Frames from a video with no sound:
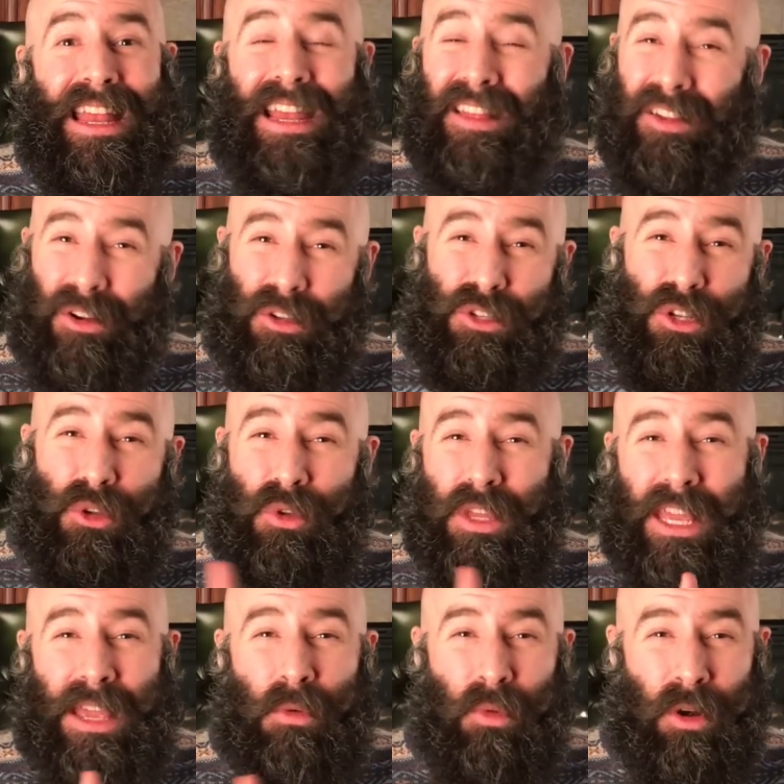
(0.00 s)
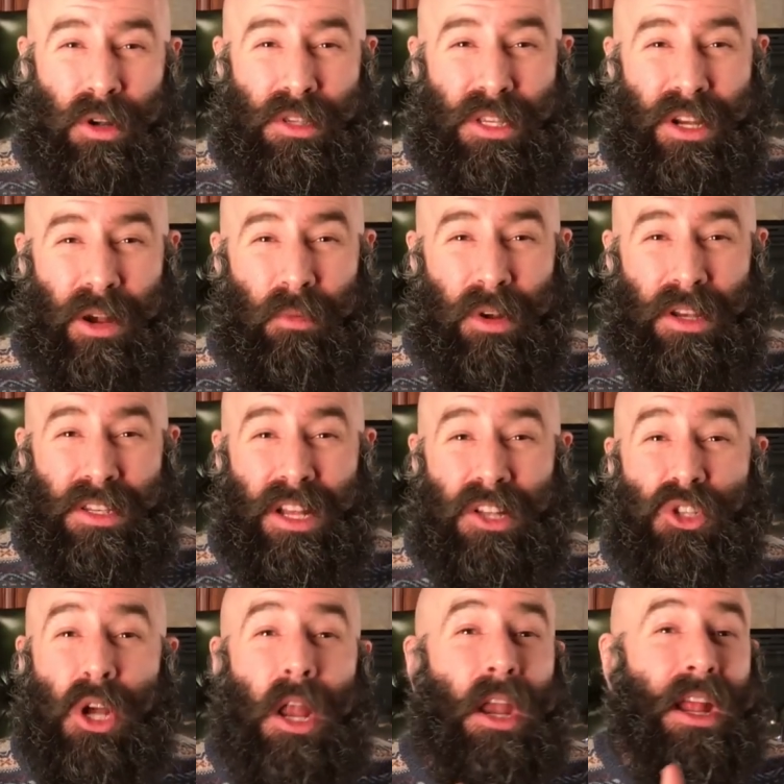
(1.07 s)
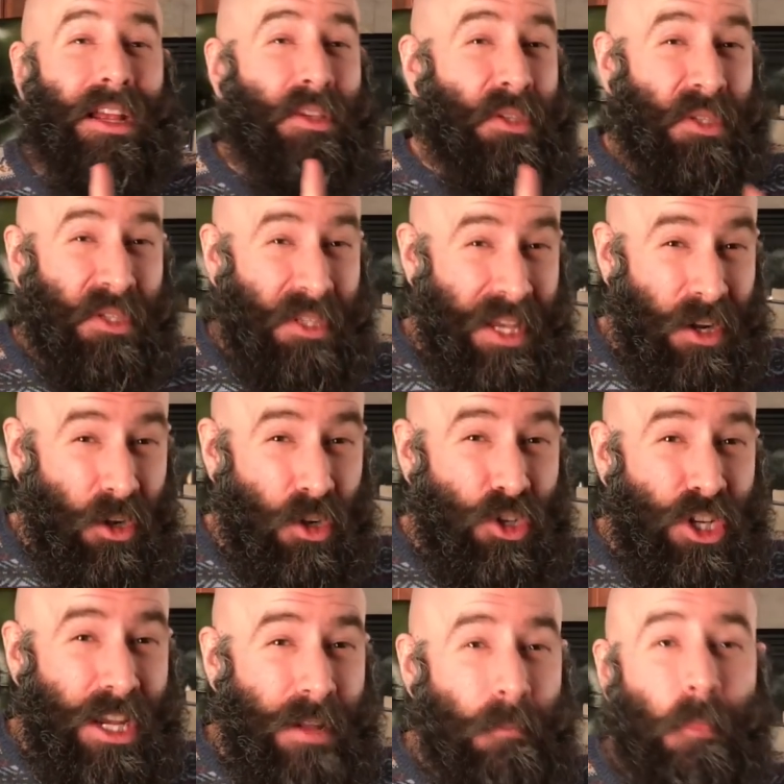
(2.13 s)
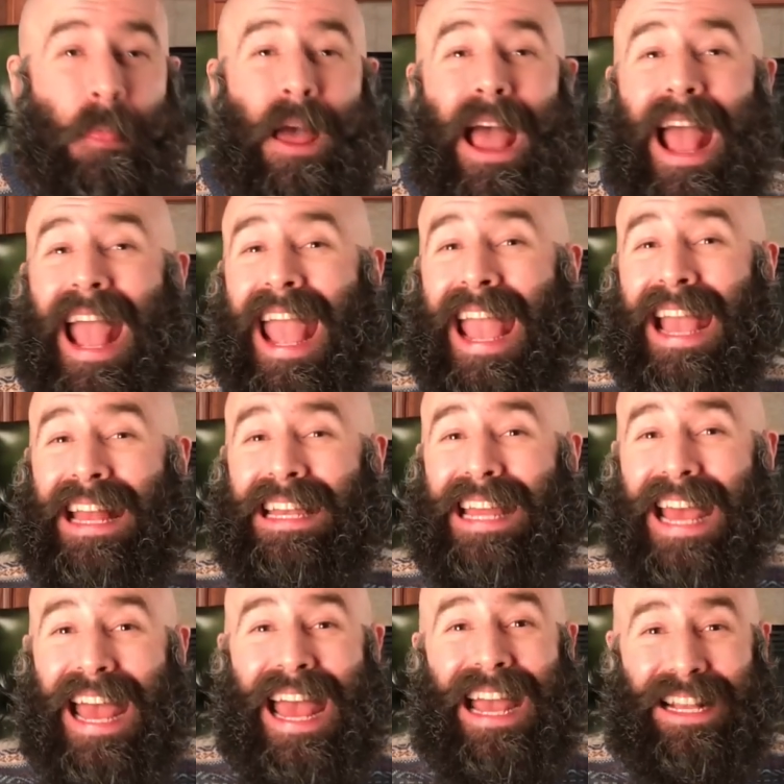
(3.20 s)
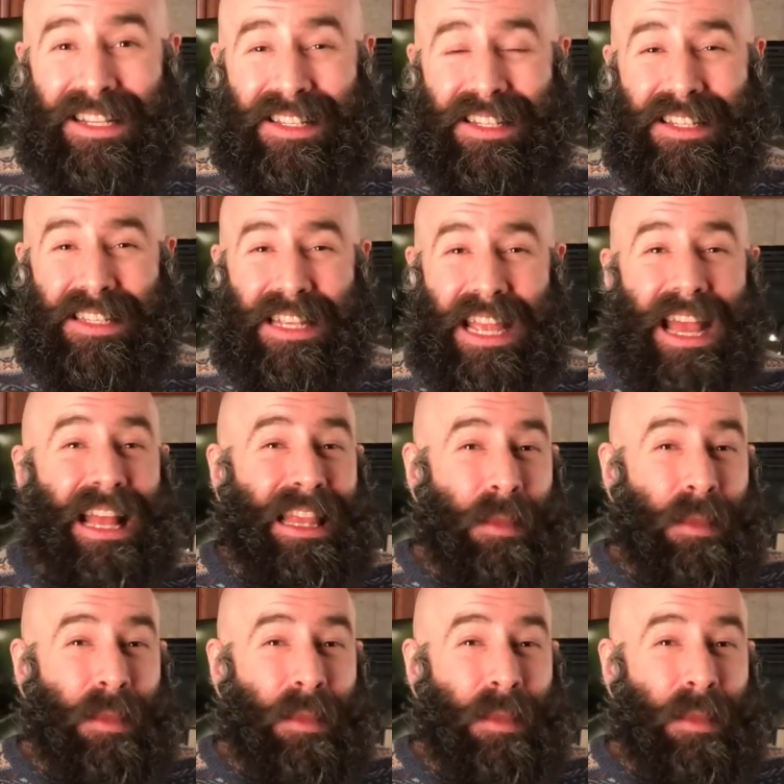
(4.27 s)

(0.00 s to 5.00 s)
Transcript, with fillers: Now, there are two key words here I want to touch on: synergy and ecstasy.